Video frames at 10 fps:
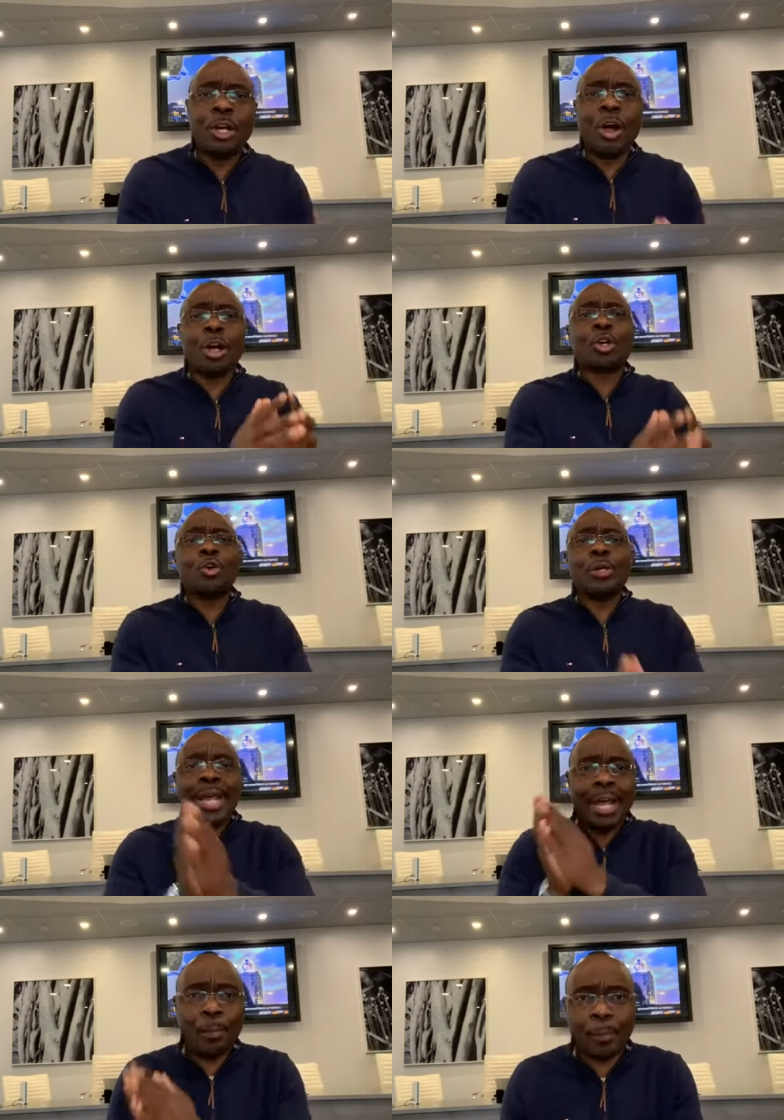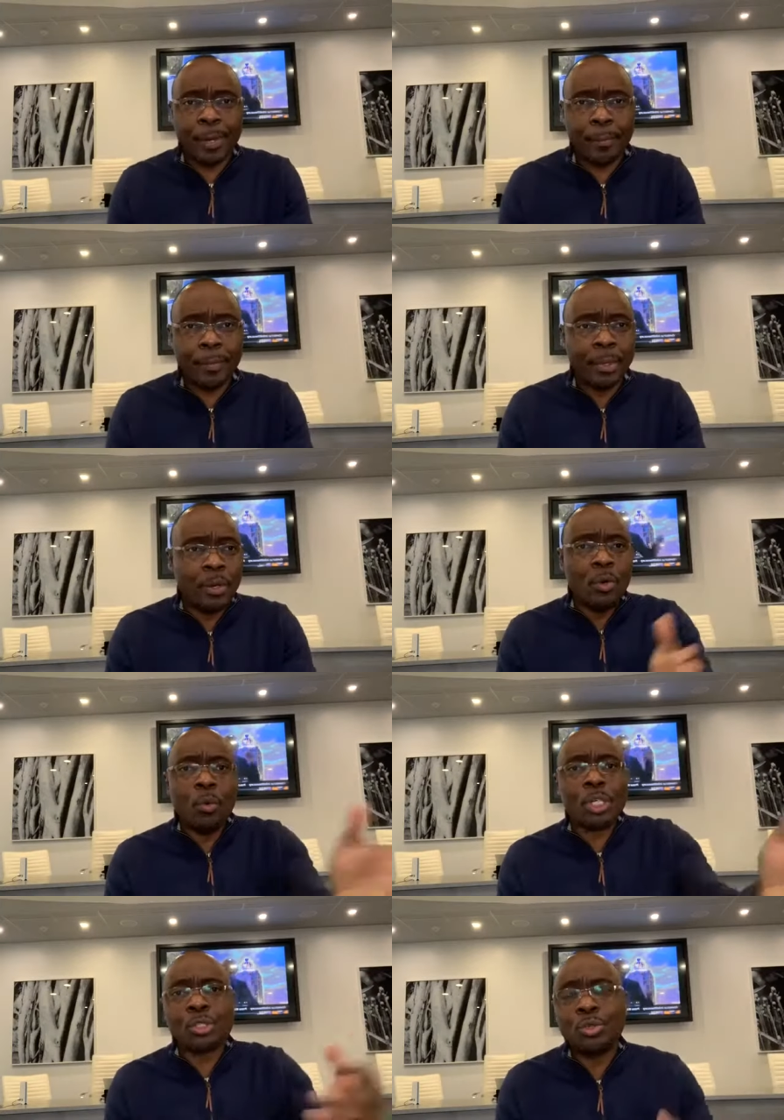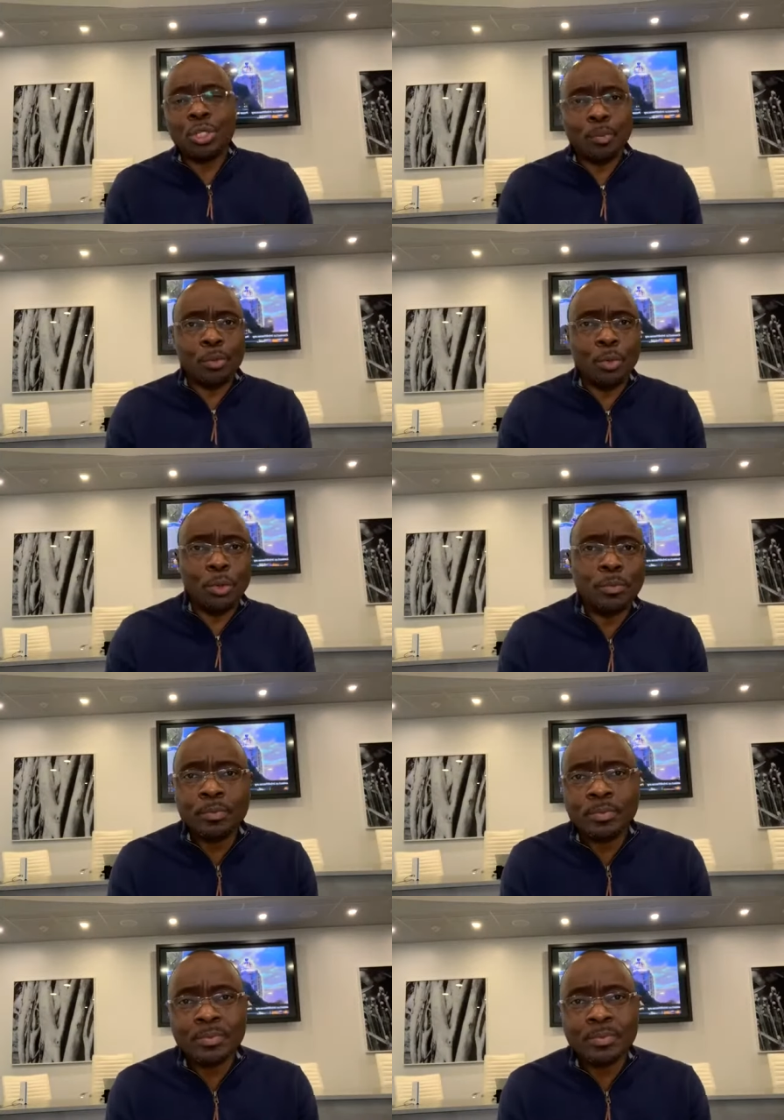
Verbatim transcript: God could help him was through the pool.